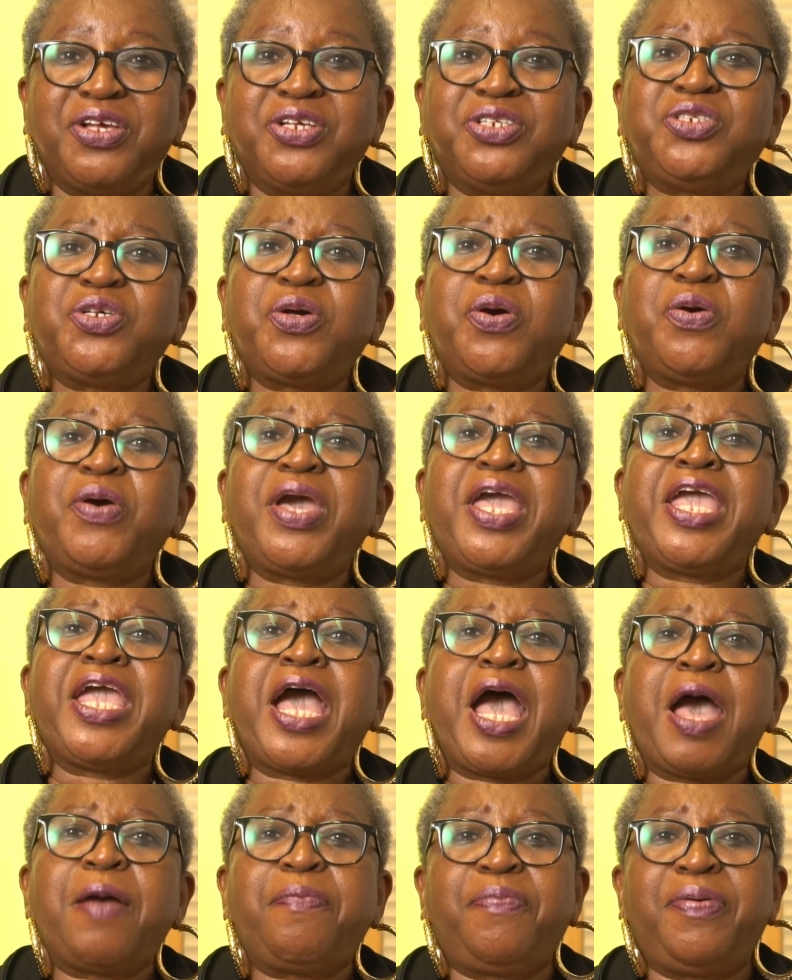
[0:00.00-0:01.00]
So a
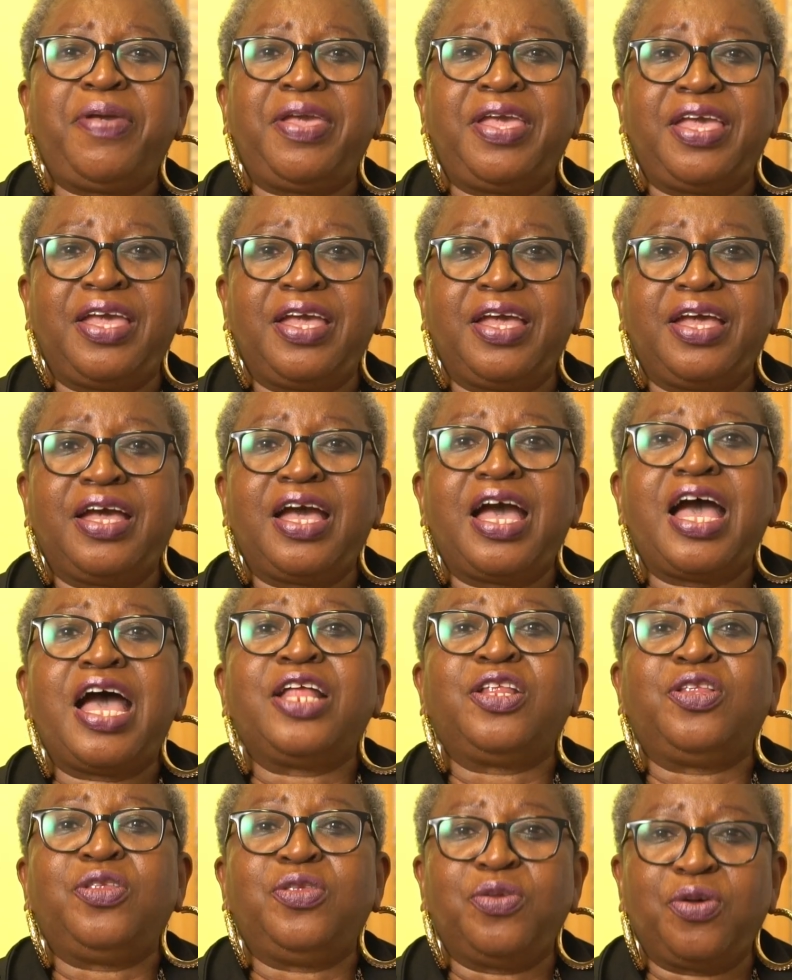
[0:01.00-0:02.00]
happy
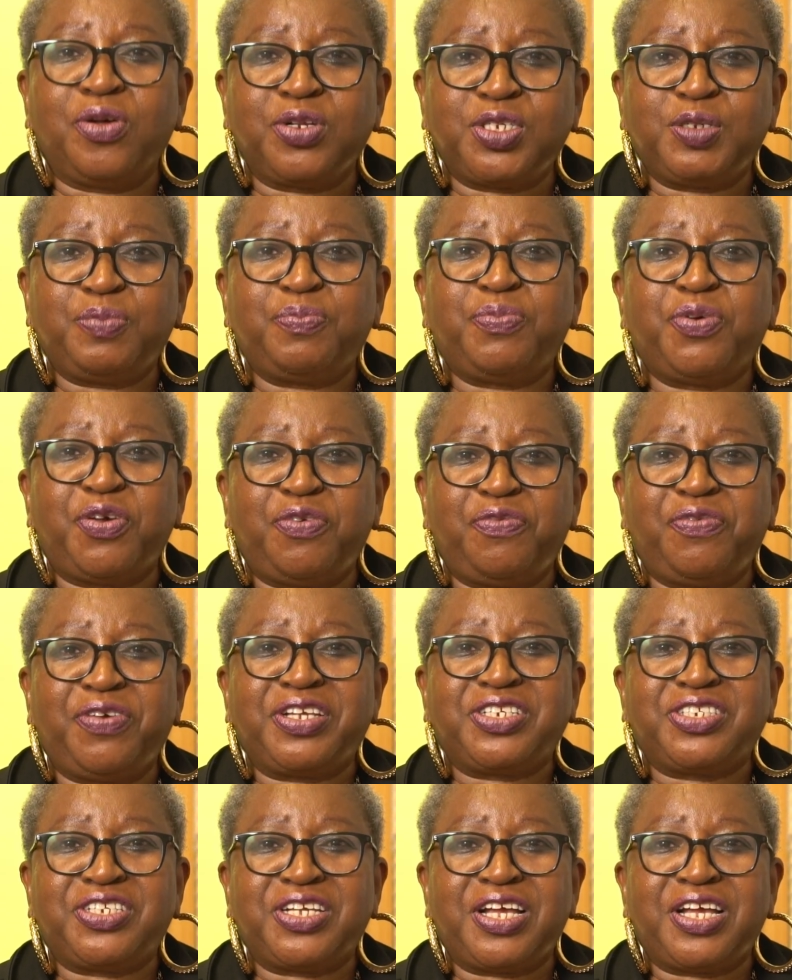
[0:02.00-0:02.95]
and not perfect